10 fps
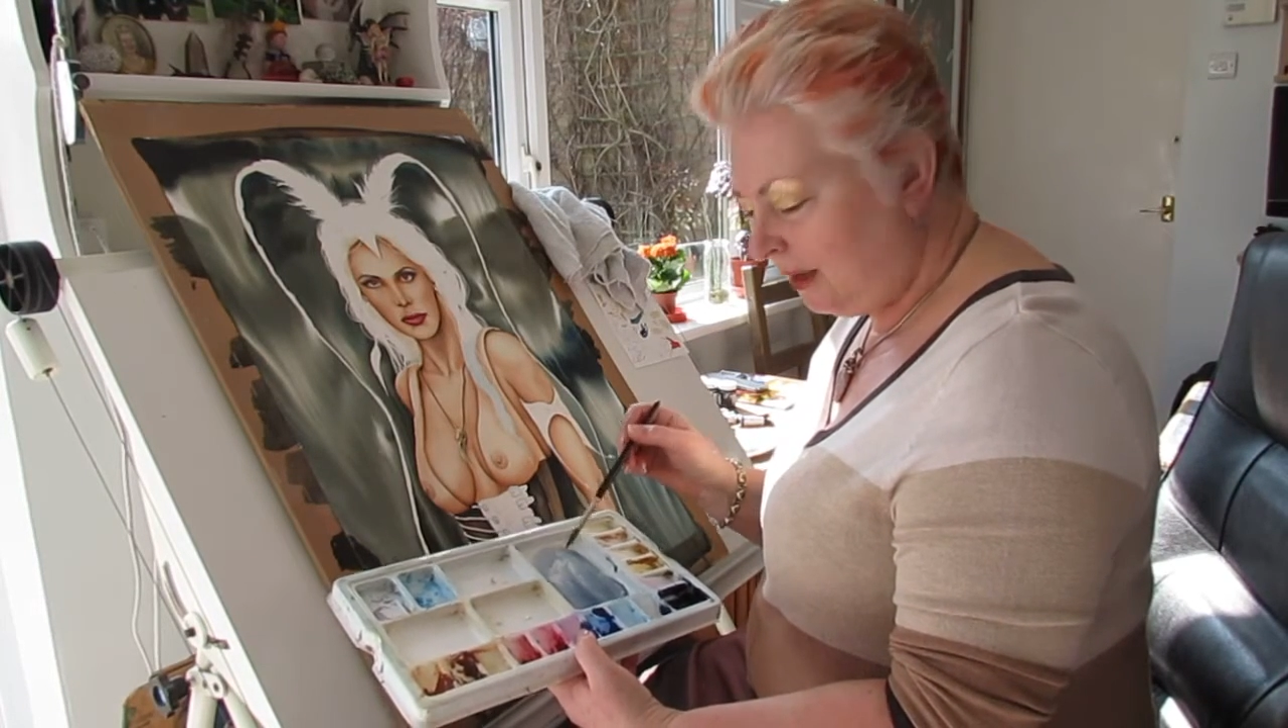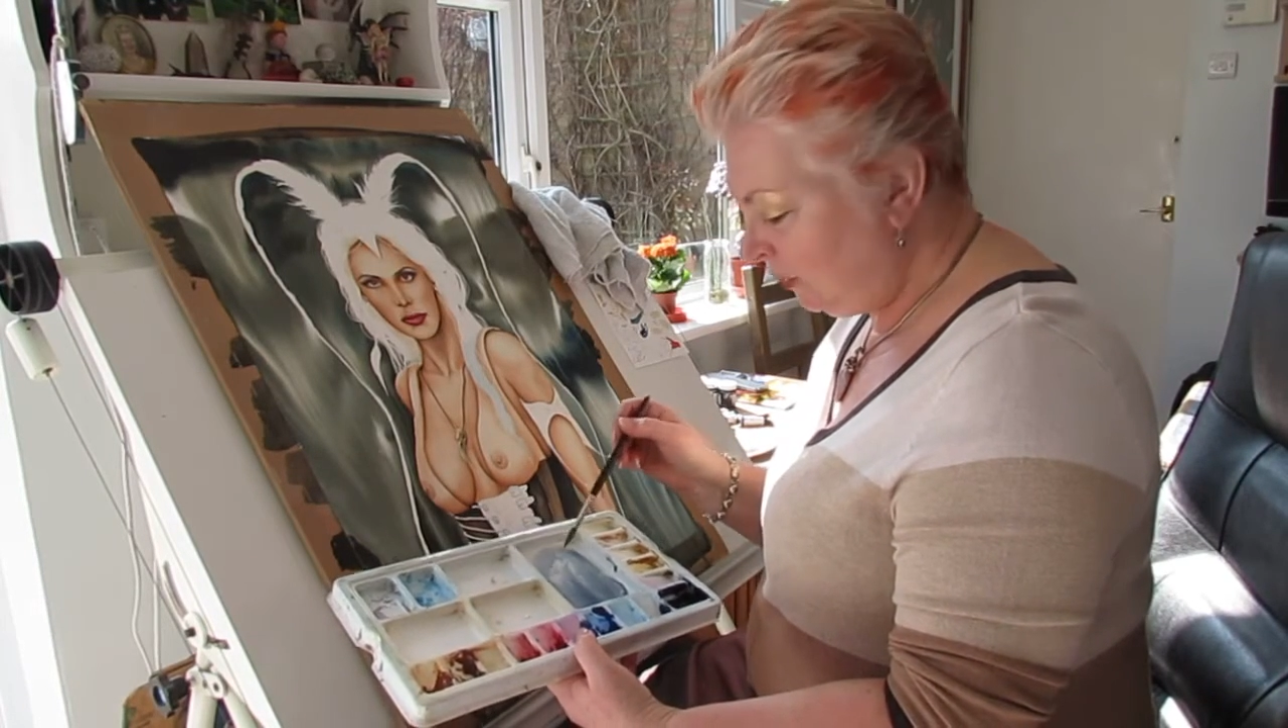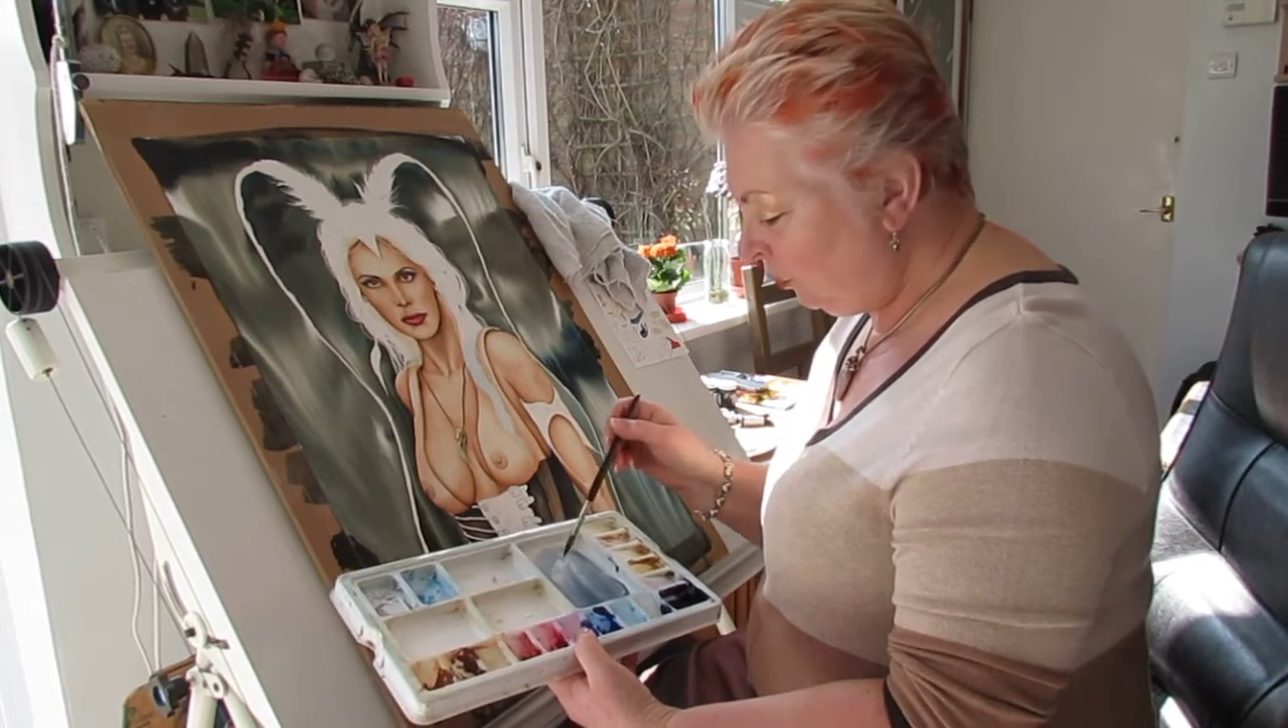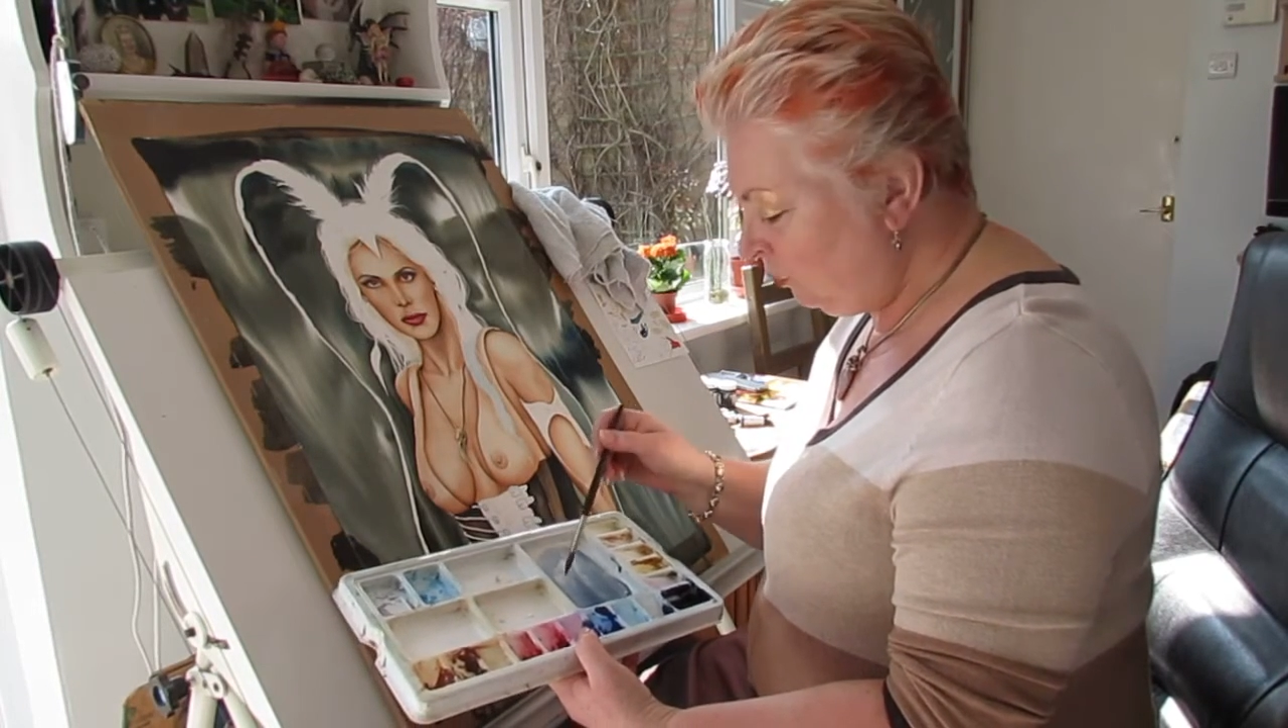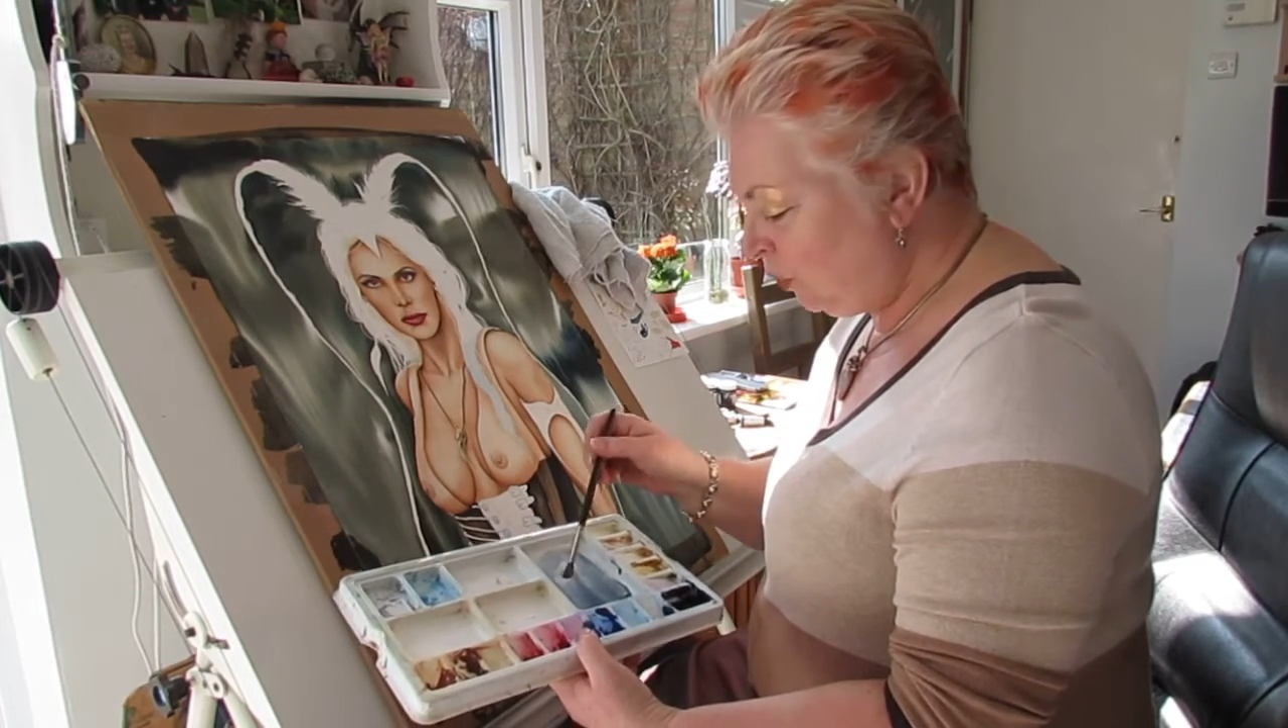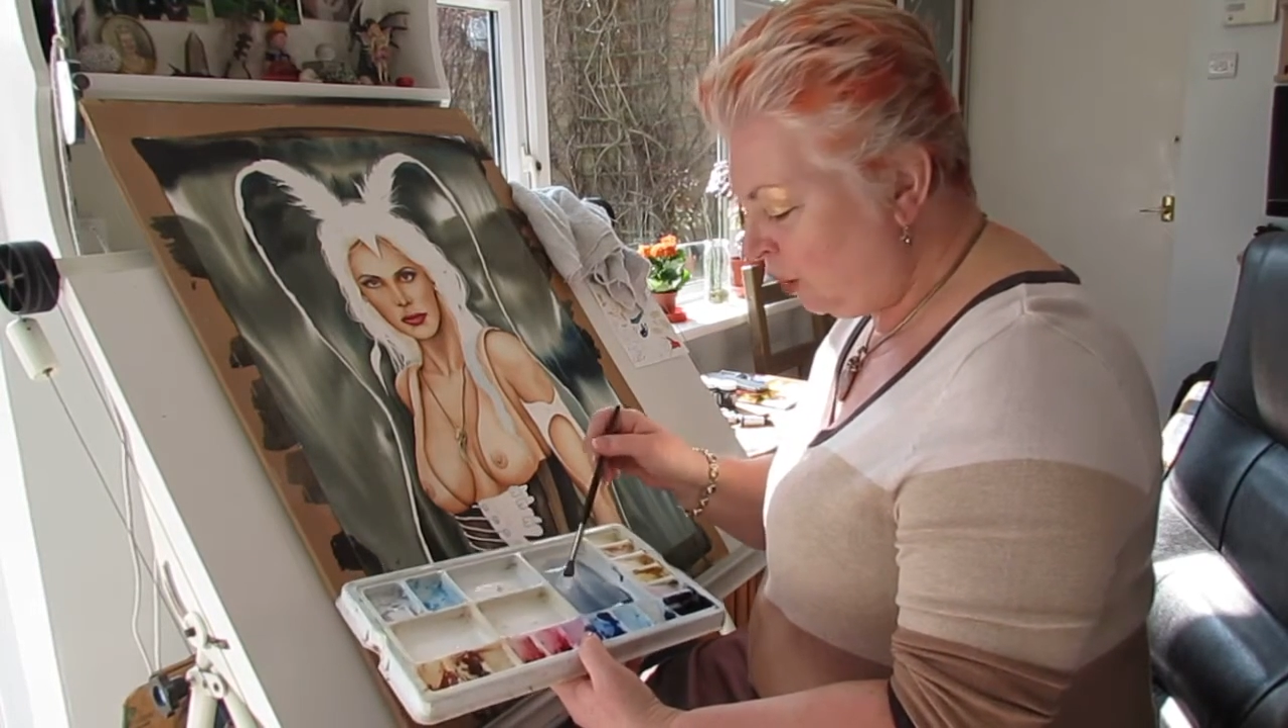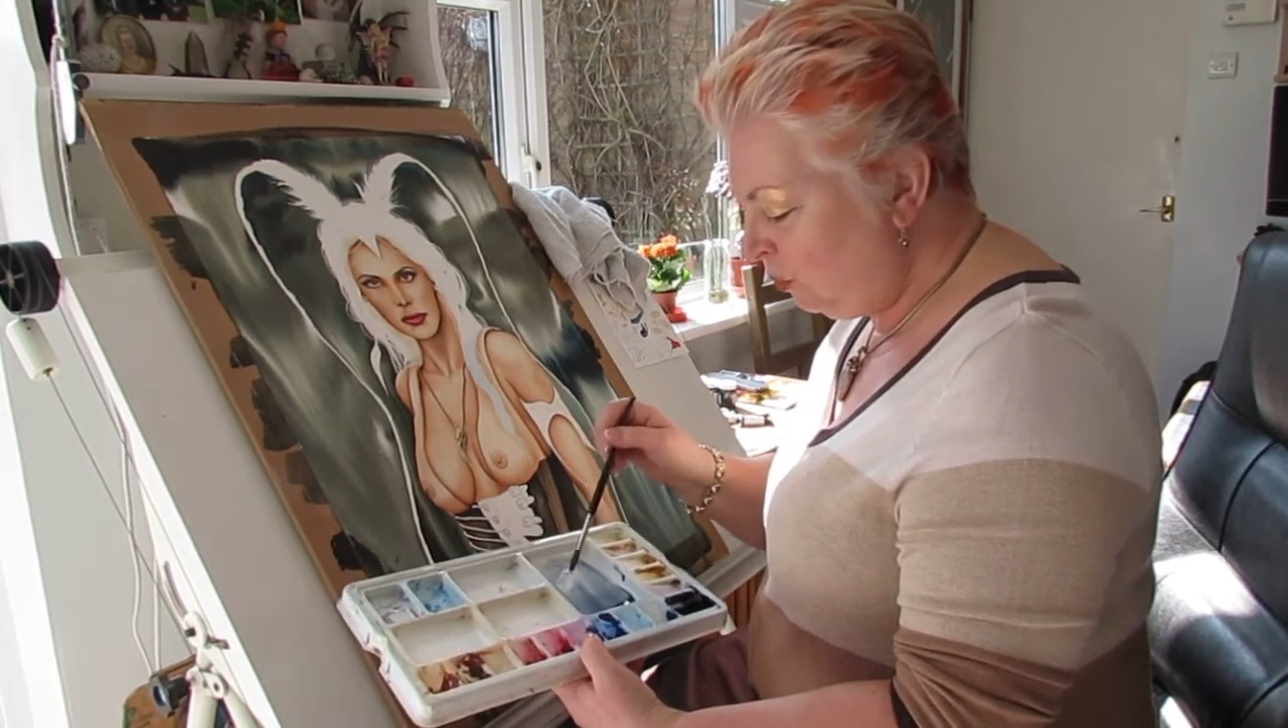and you know